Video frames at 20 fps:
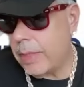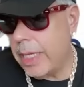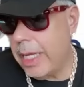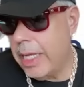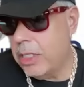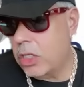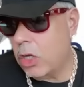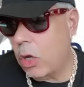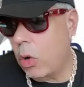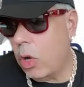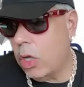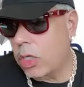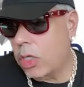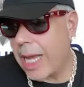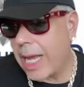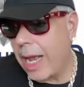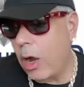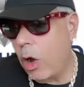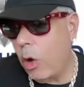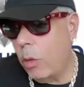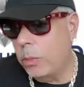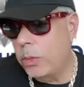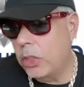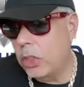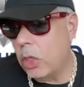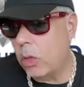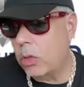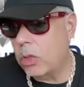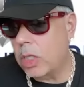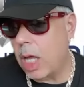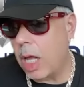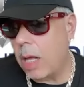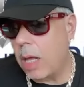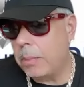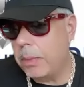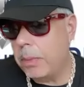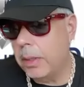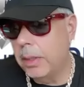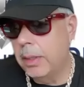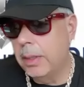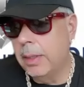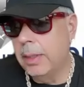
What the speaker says: is a horse I hope shows up.